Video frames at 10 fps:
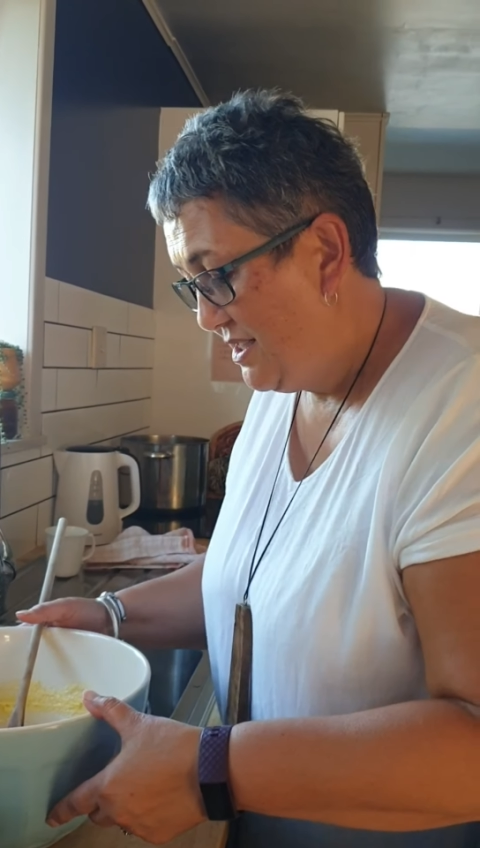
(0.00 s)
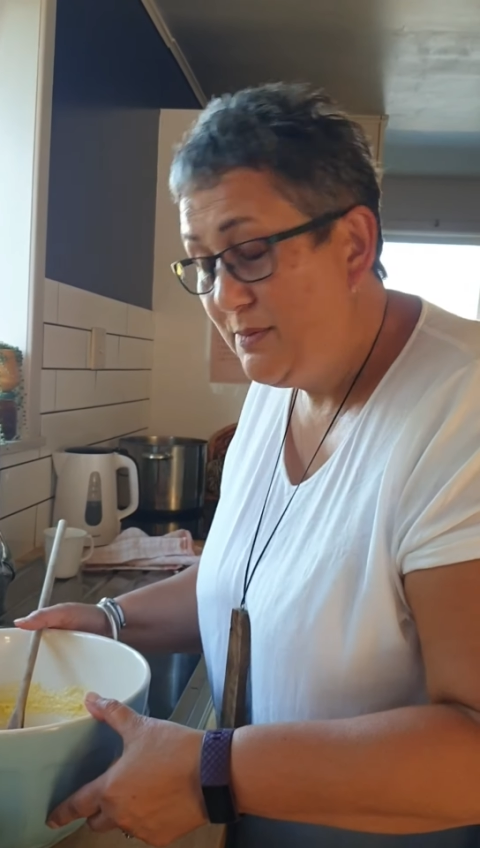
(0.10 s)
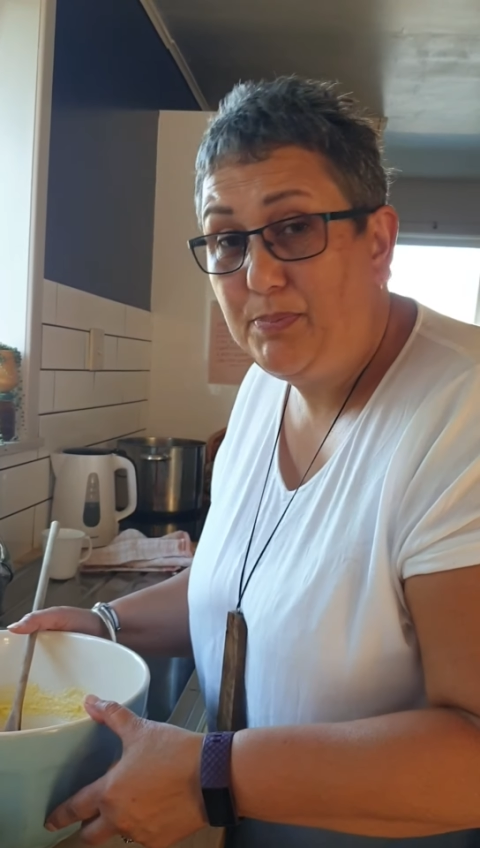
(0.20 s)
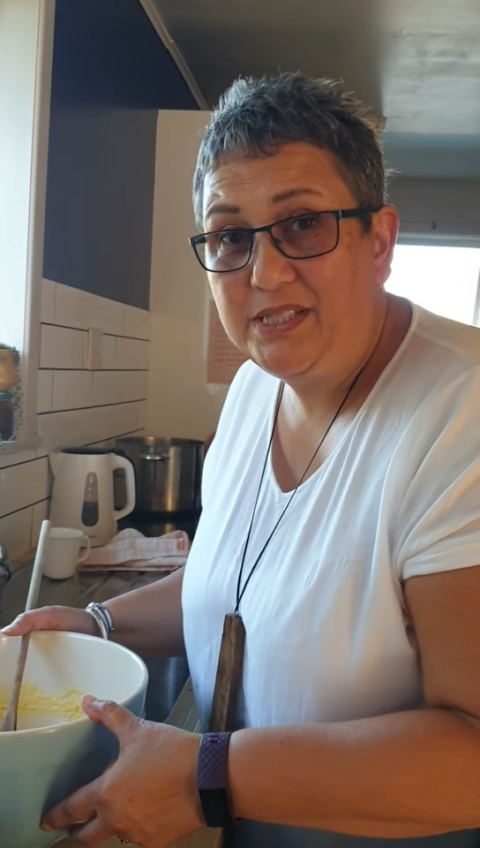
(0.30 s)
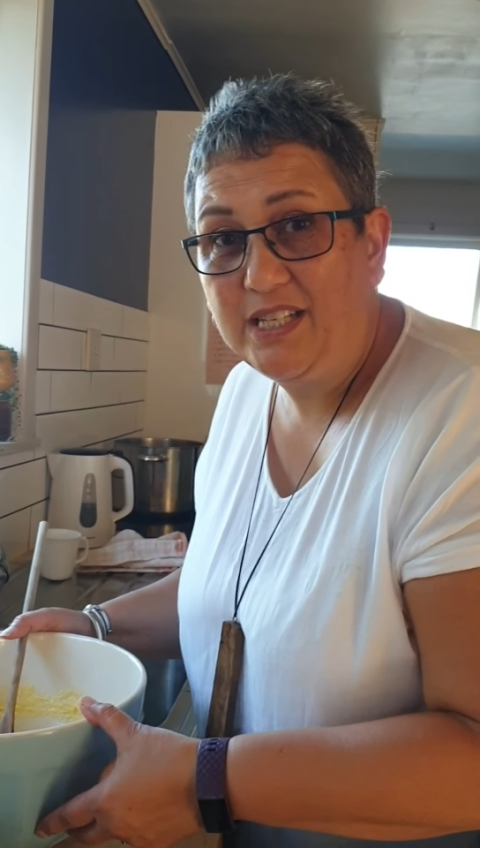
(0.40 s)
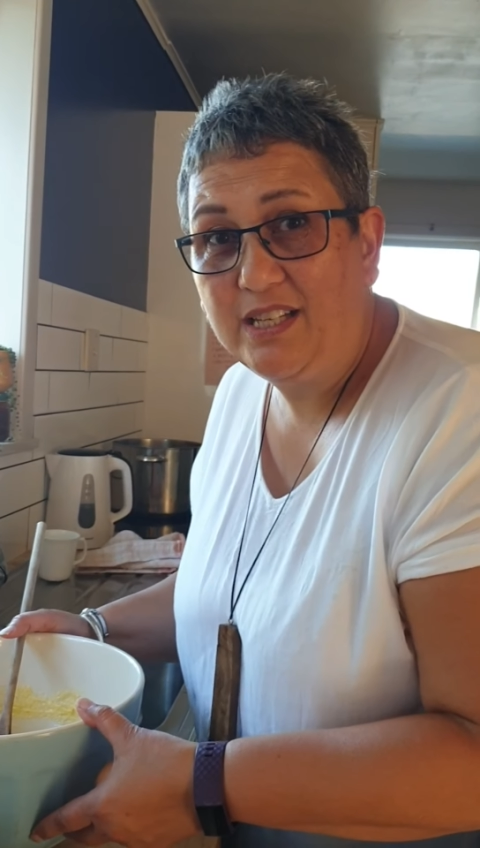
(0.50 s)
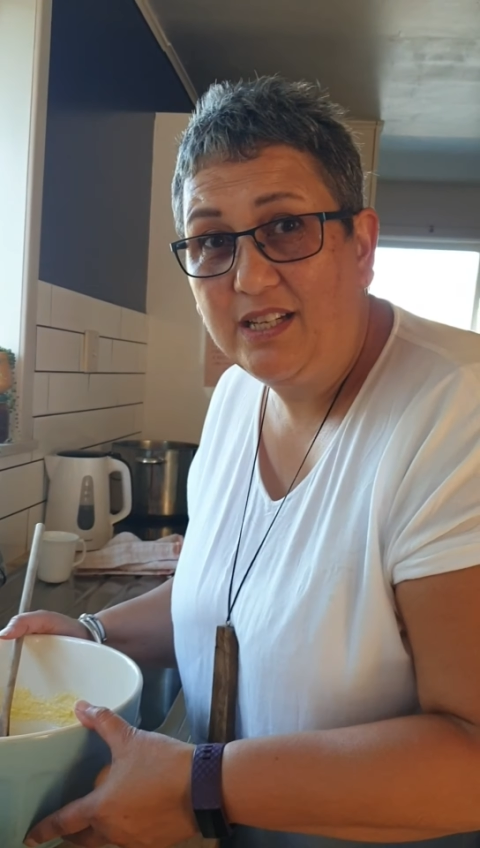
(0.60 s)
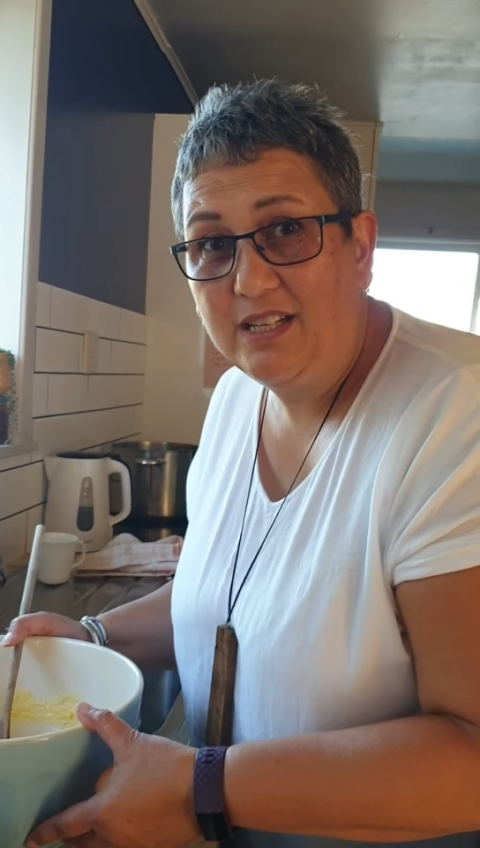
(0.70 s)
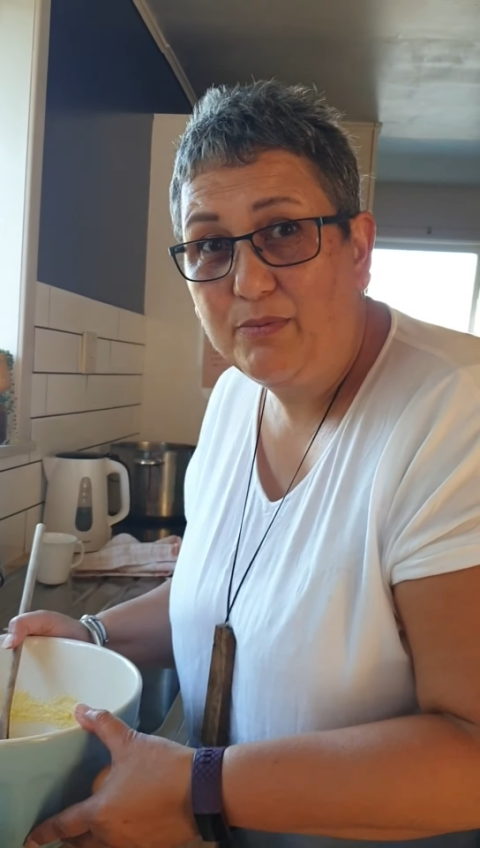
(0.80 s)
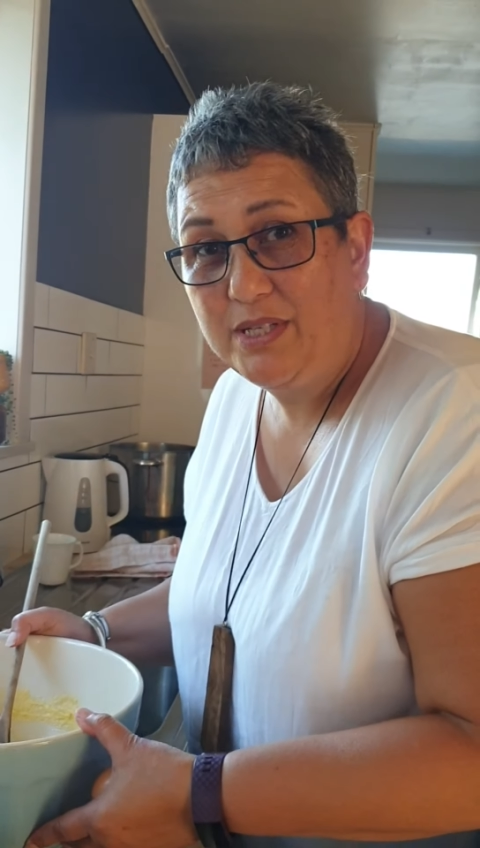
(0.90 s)

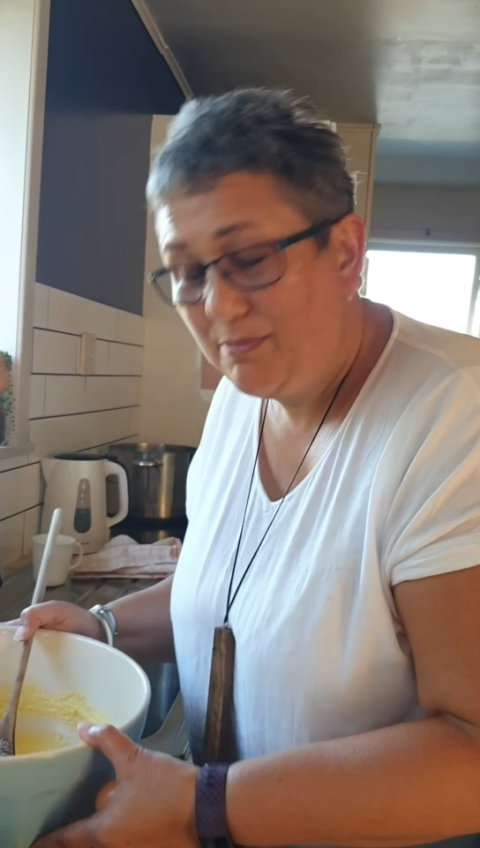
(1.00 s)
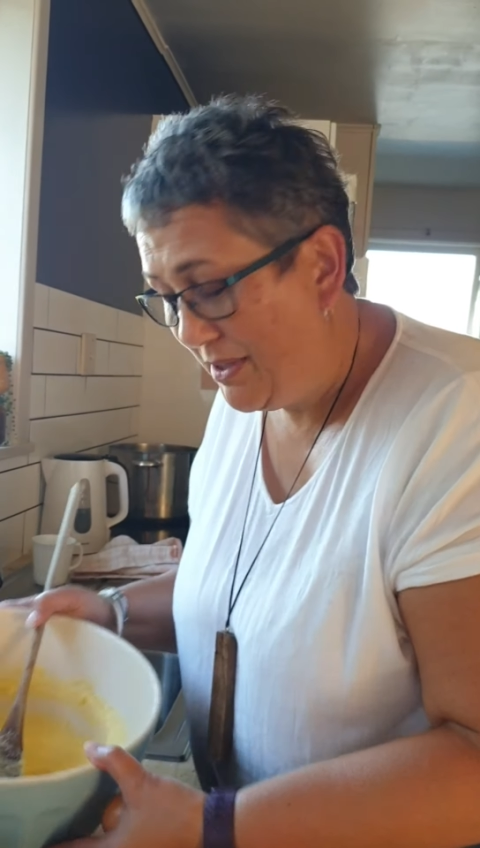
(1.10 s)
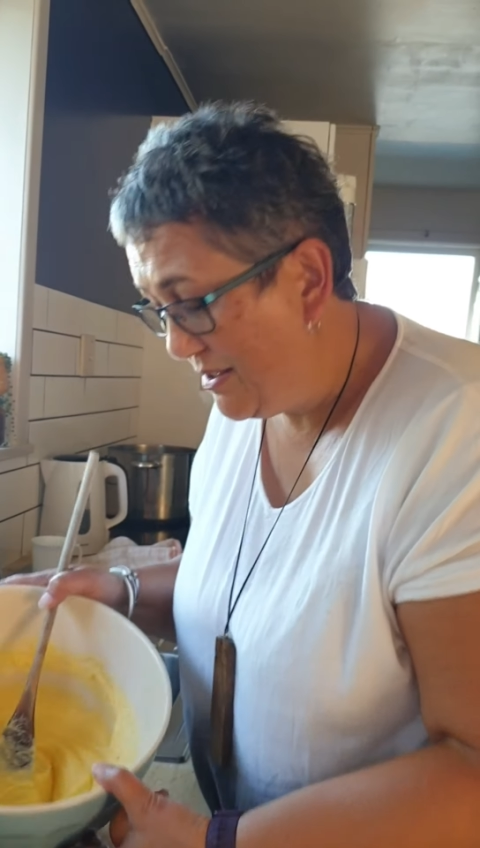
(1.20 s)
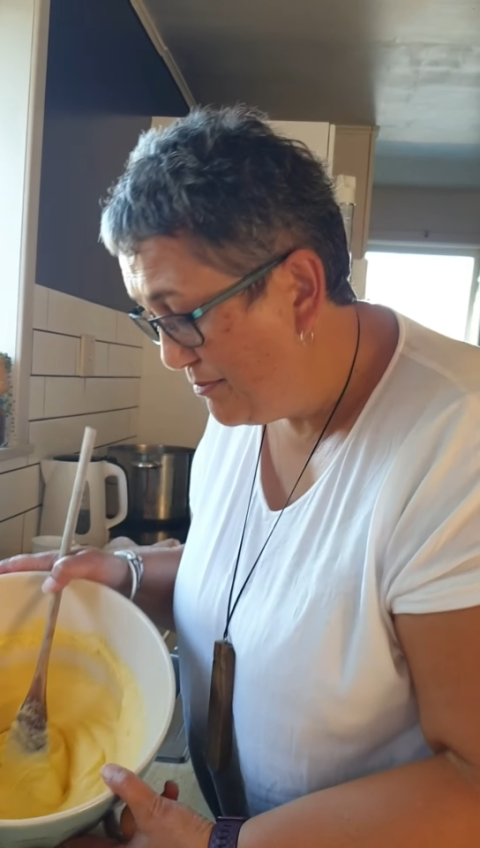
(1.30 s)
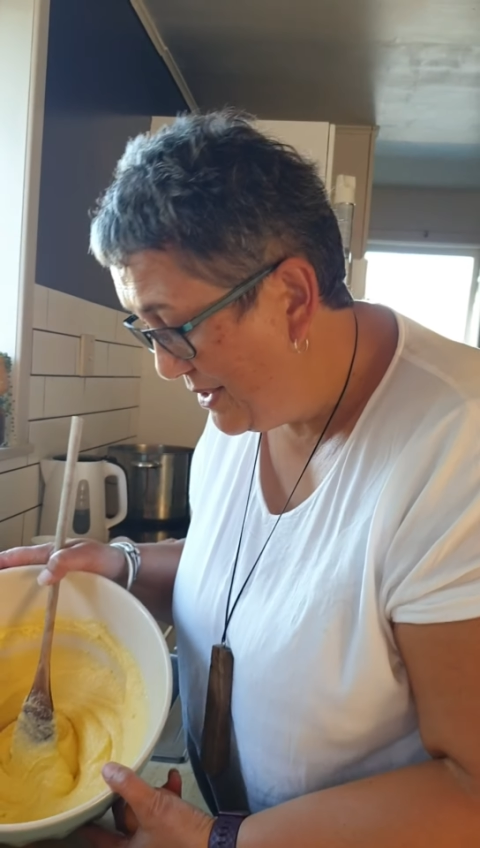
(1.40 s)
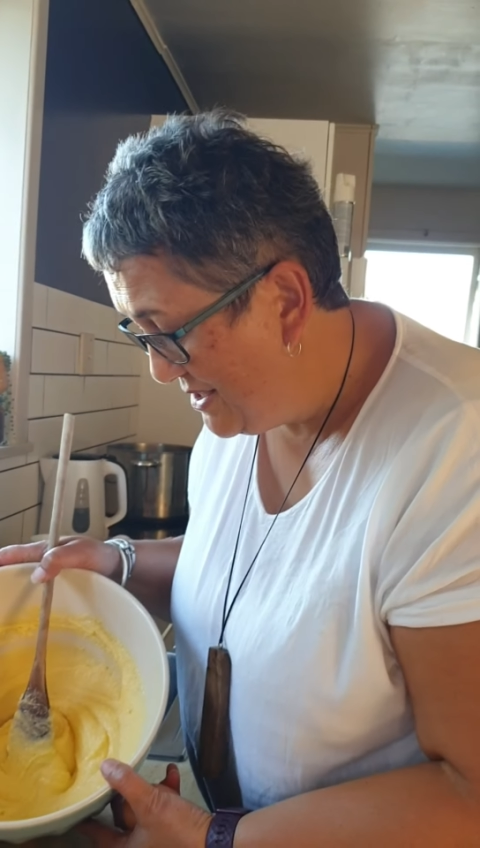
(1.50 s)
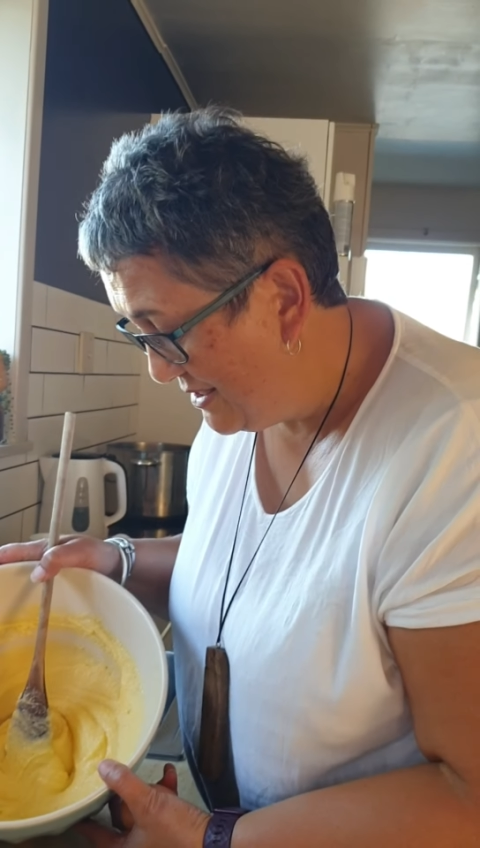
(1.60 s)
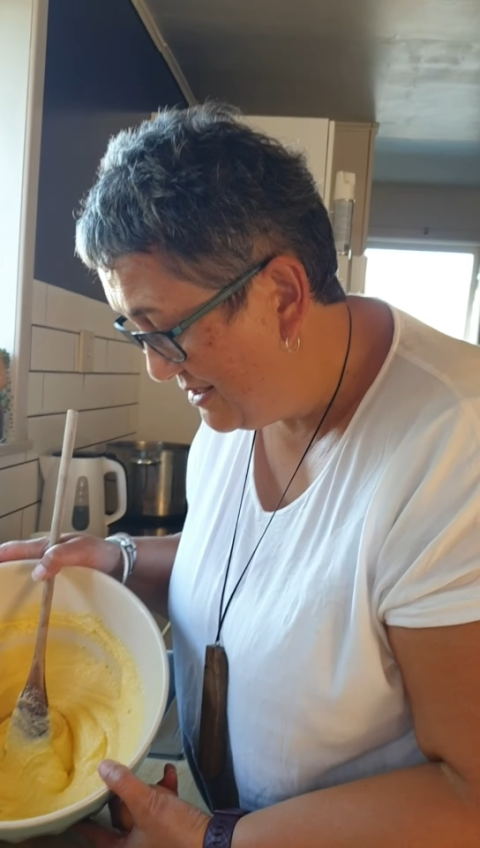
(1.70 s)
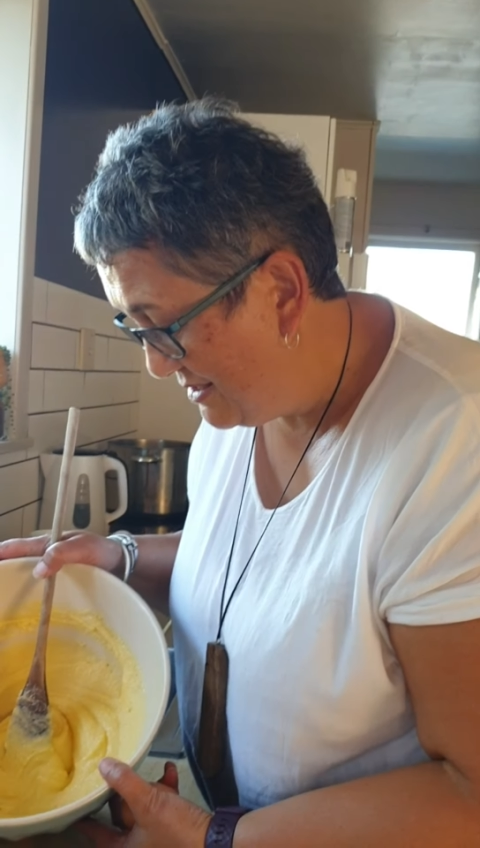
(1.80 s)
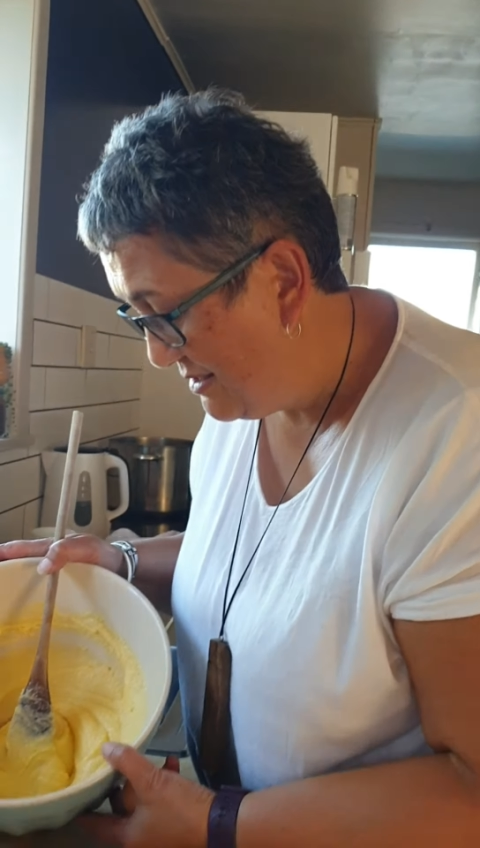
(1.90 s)
particularly when your blinking
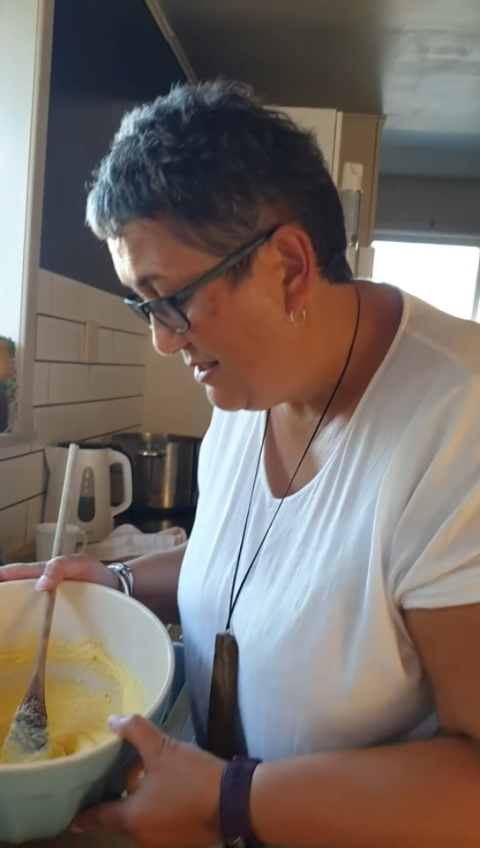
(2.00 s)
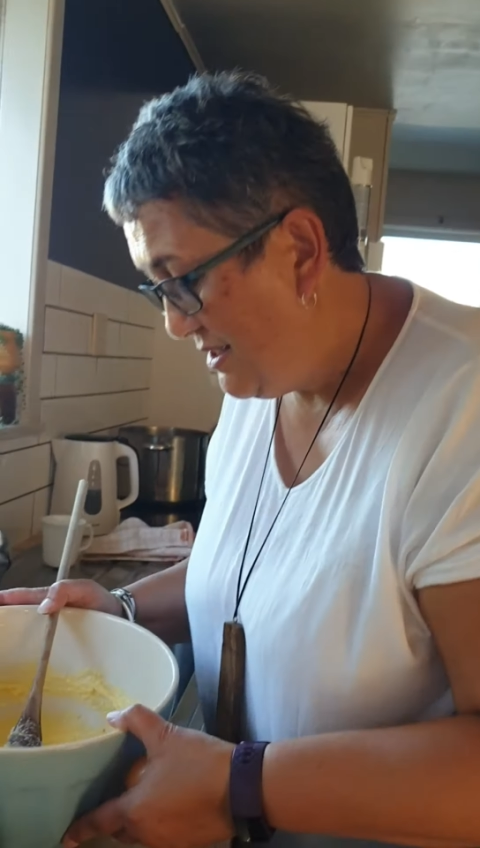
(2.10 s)
beaters